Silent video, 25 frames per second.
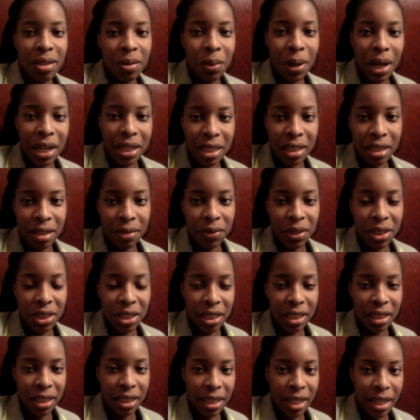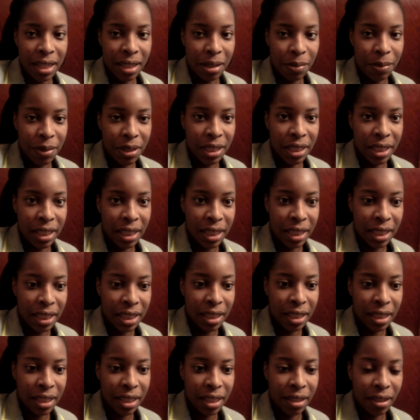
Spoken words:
watch the division in the lock community